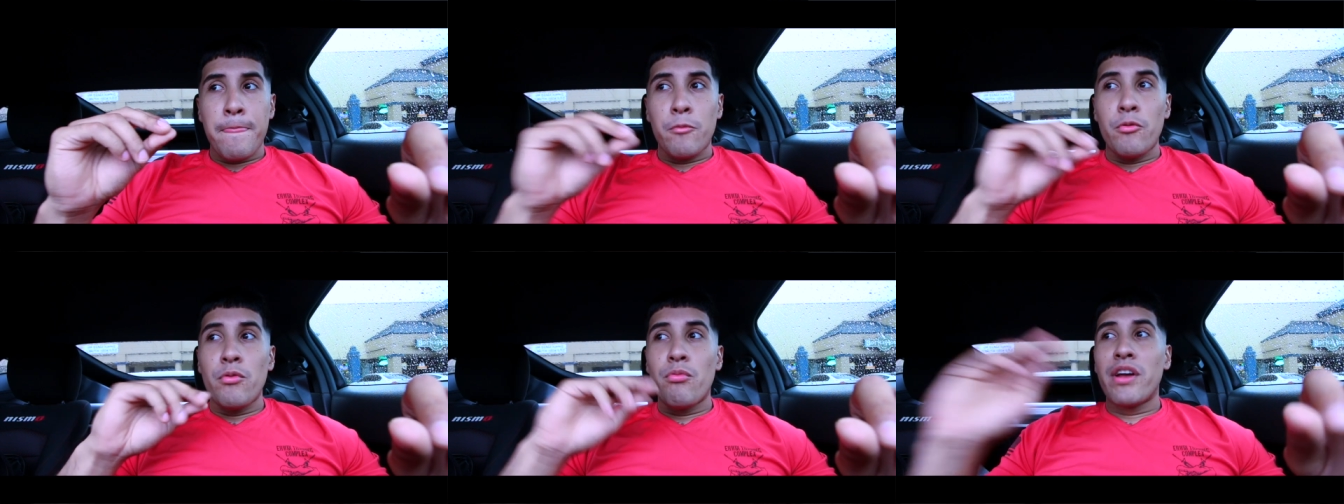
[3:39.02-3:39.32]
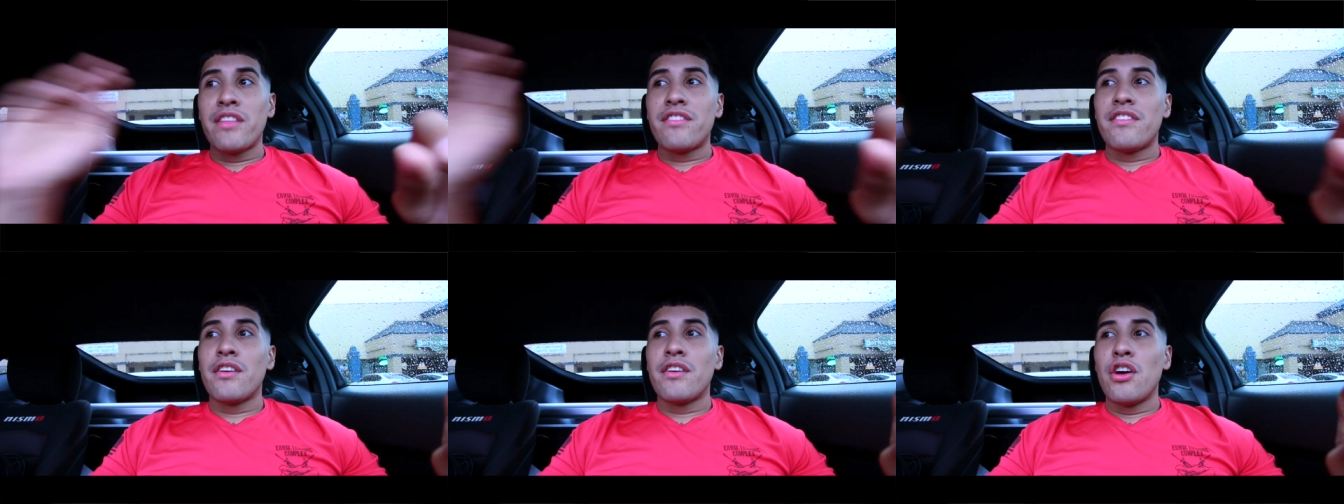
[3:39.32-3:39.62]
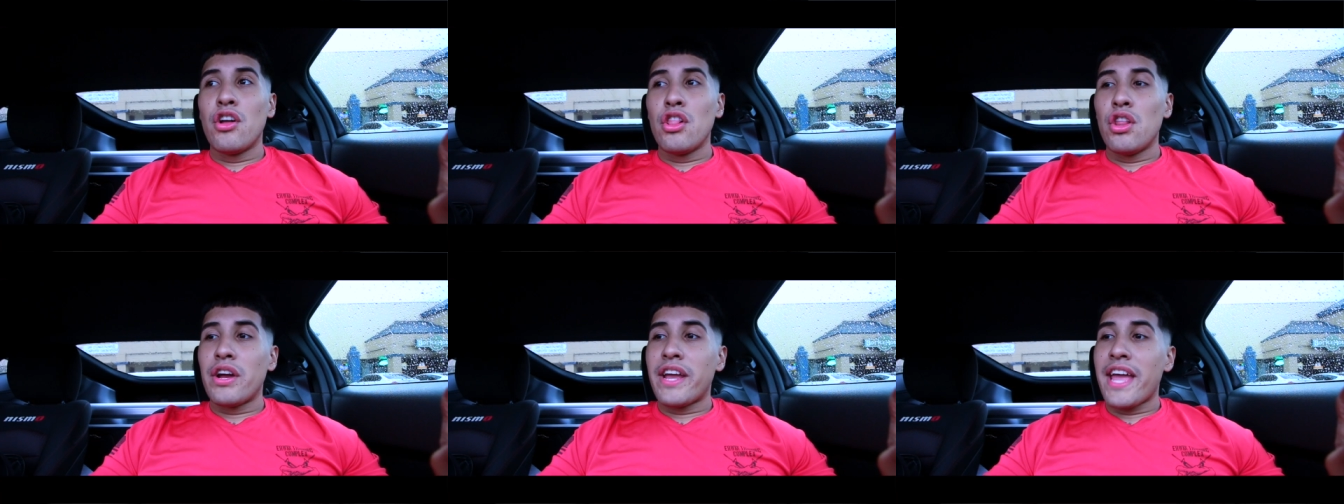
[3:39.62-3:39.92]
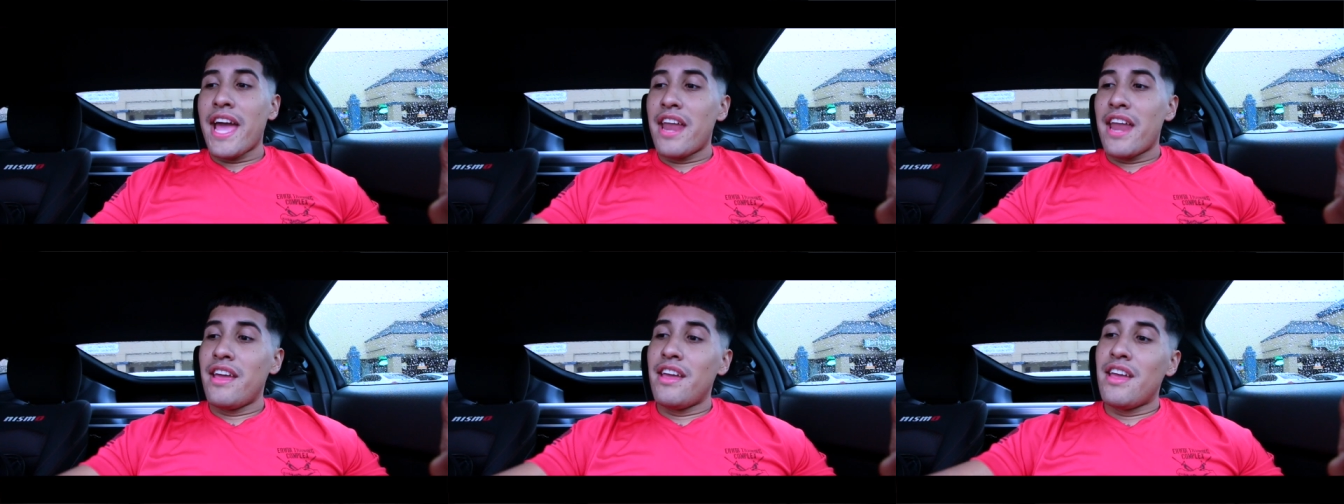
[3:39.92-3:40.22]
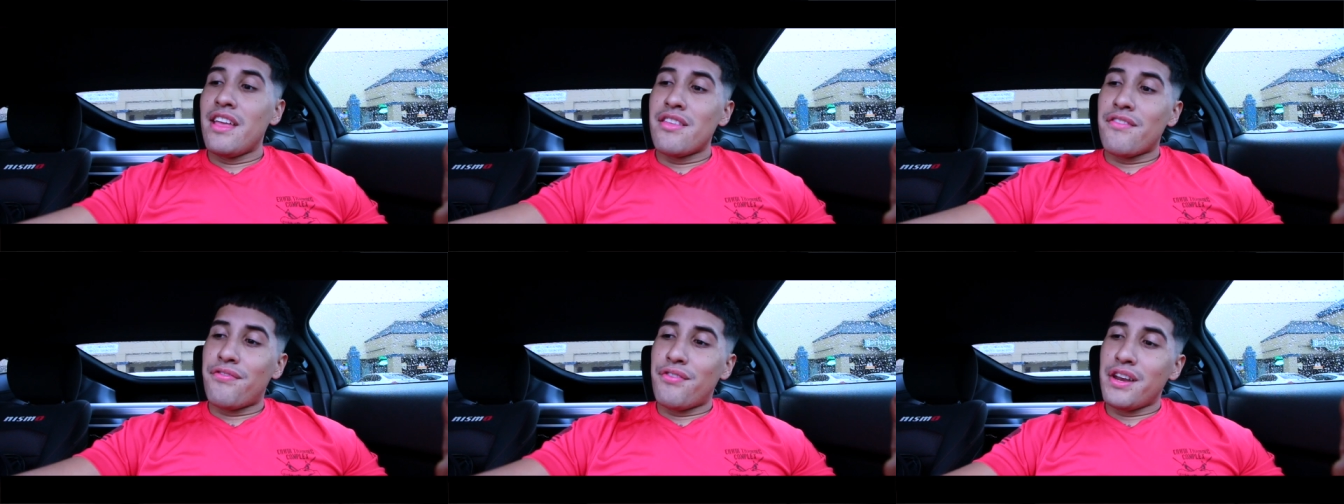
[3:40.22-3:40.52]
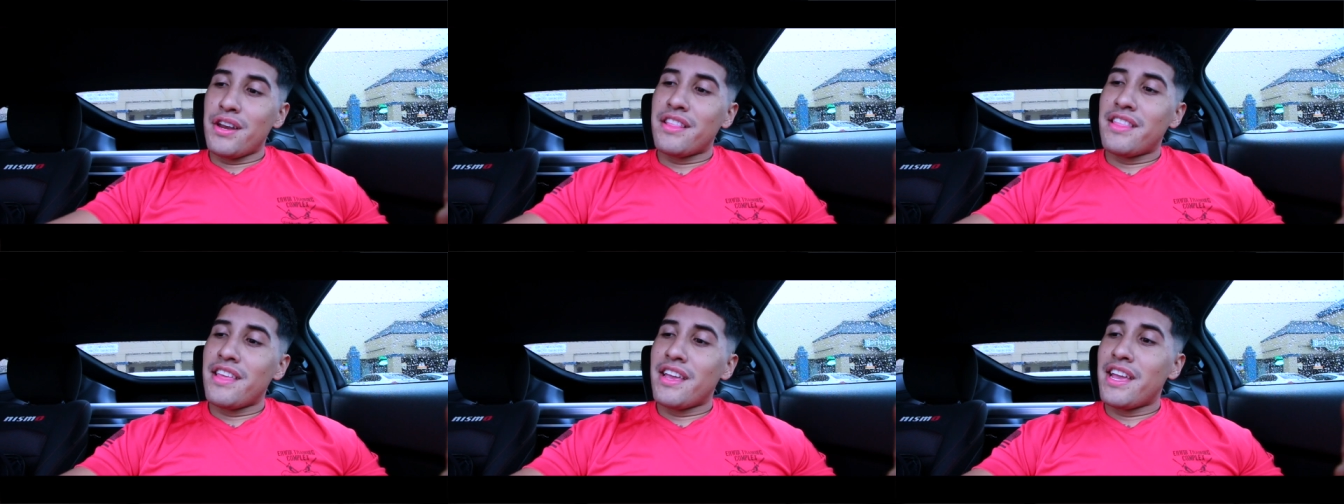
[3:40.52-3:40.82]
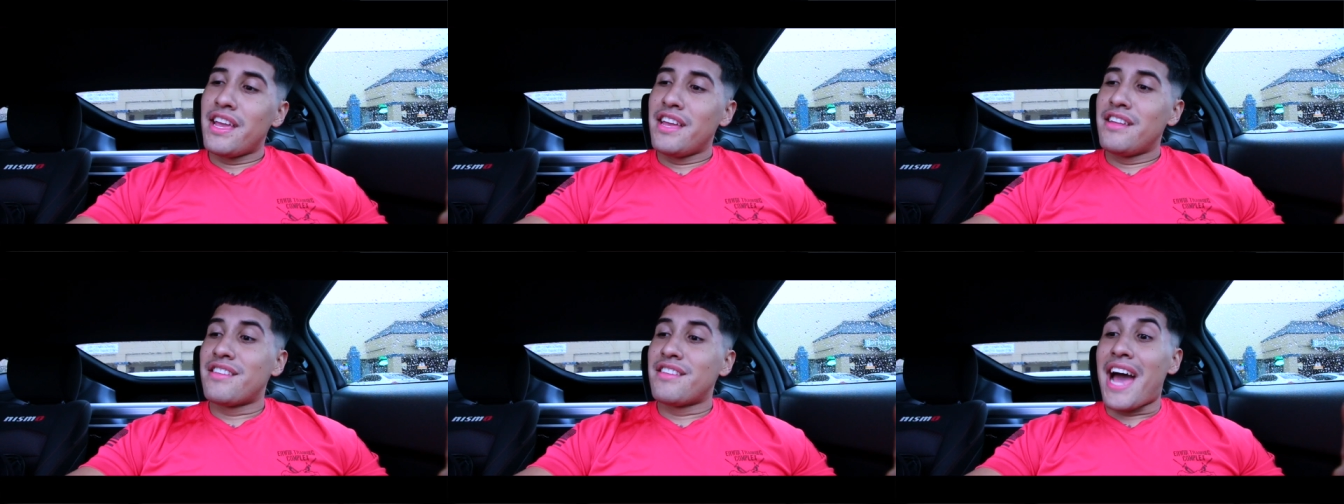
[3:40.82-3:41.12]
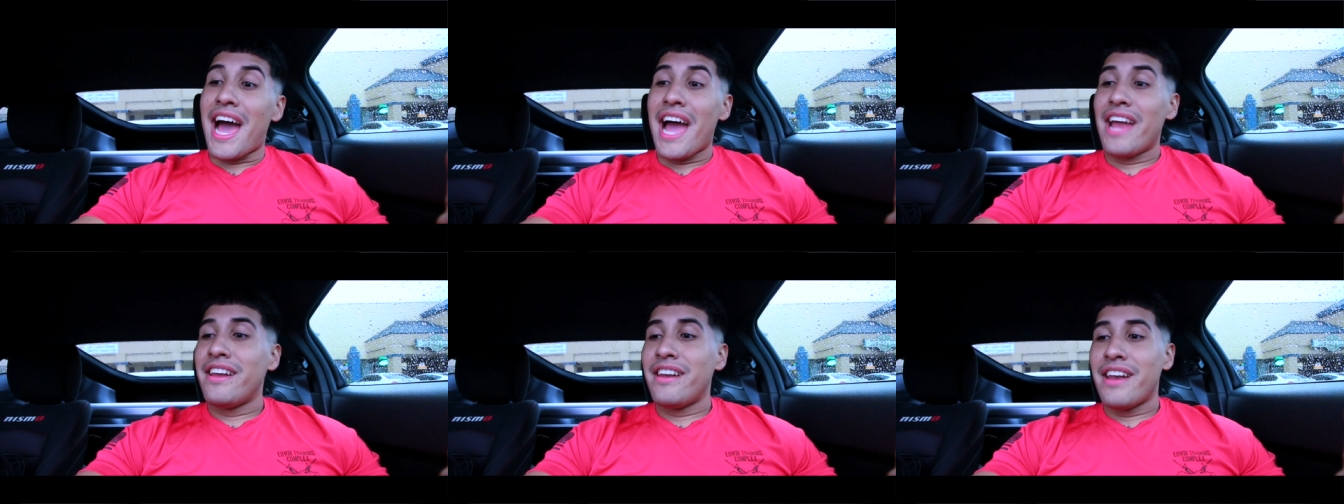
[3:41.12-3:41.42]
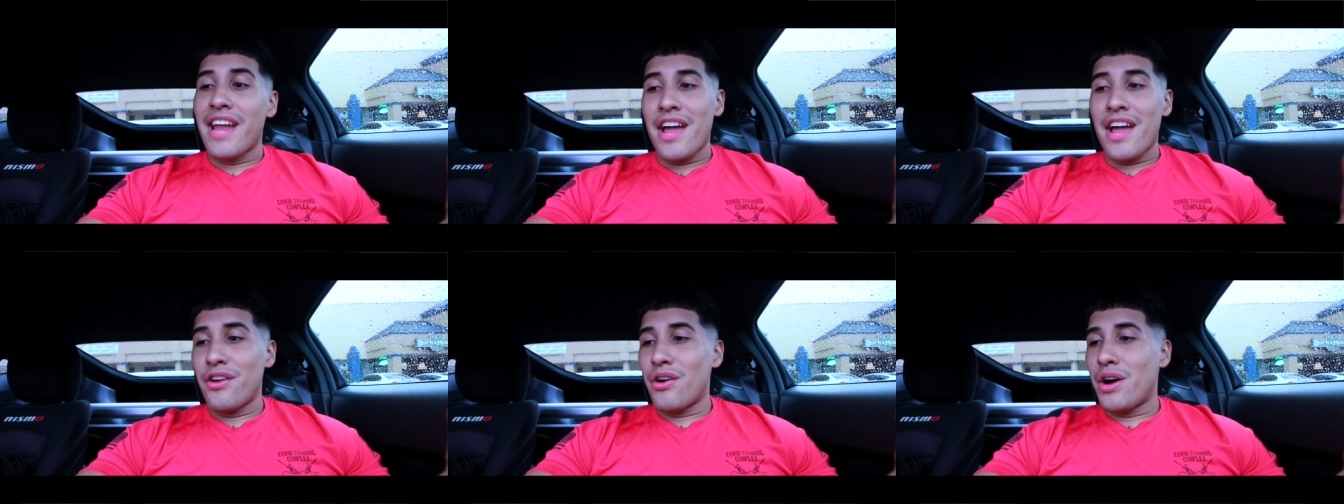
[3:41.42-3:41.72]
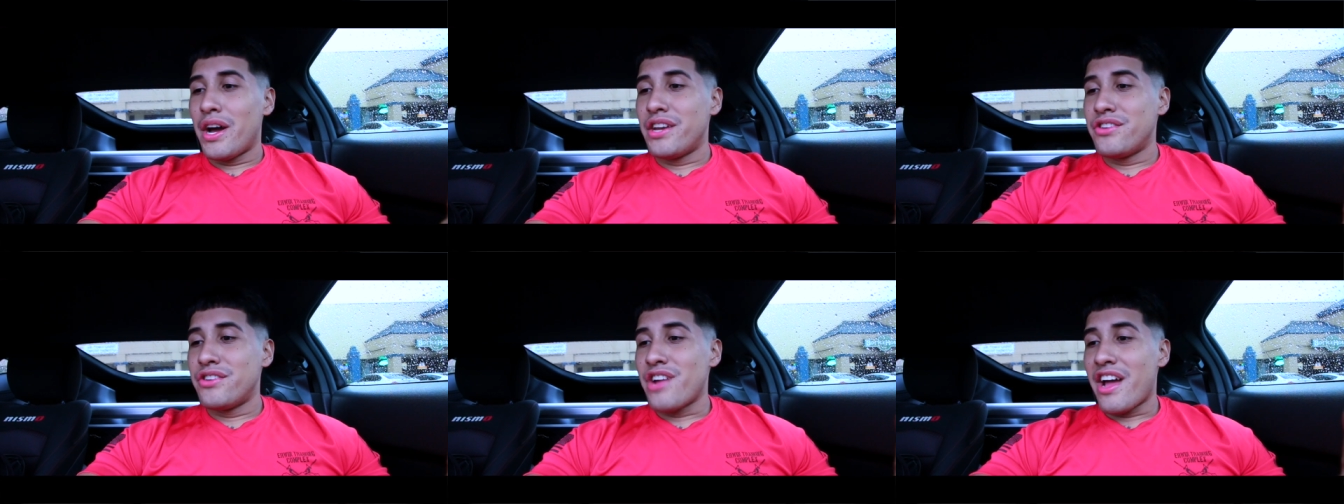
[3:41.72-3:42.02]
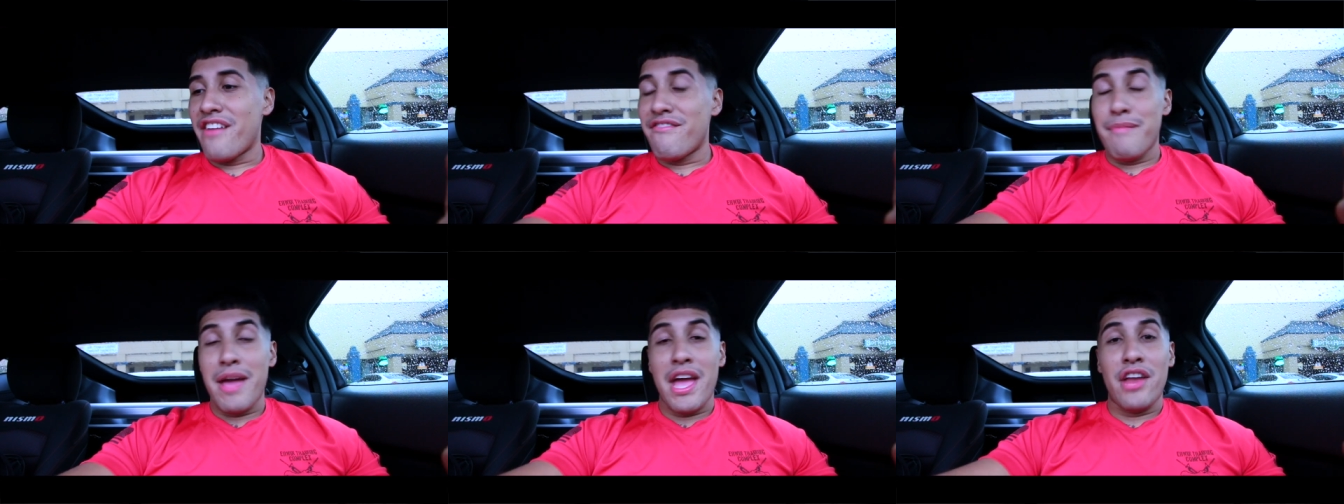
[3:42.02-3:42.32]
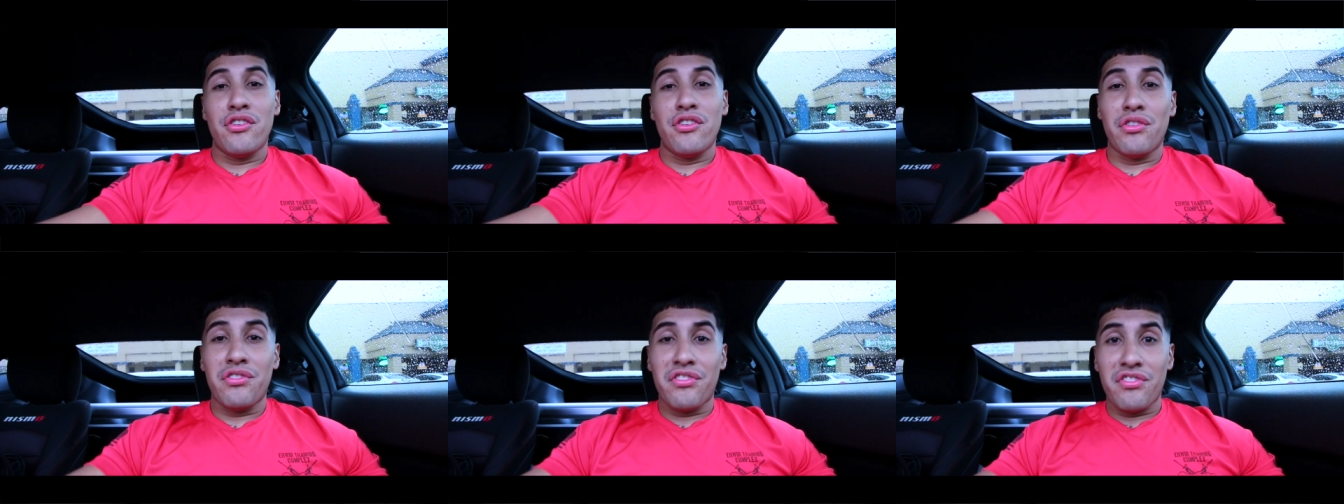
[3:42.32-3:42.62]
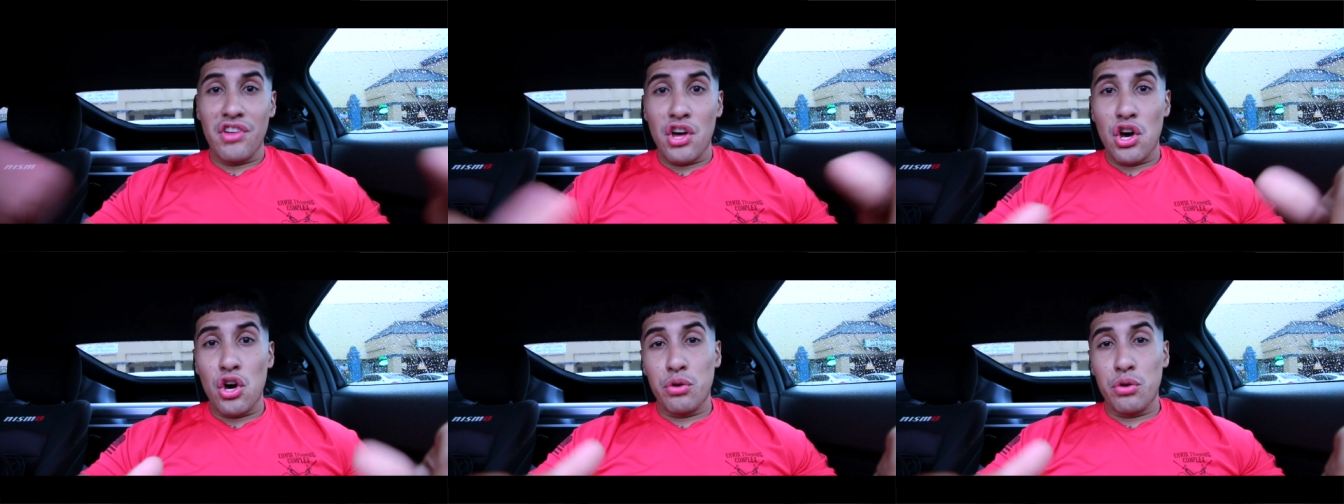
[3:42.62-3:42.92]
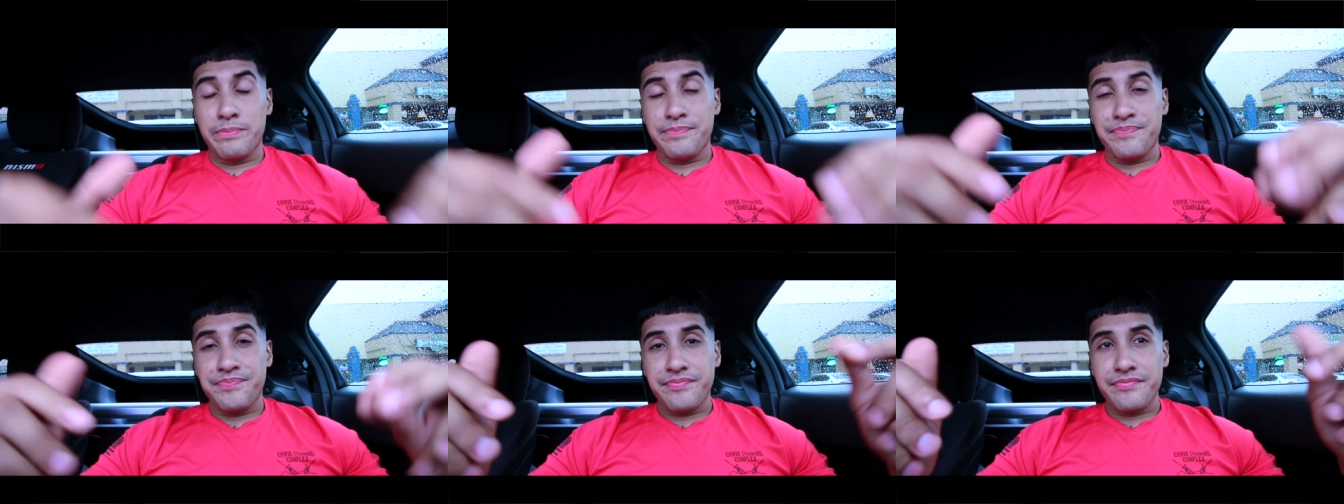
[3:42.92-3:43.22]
we went to go look at it and the funny thing is I did not know how to drive manual so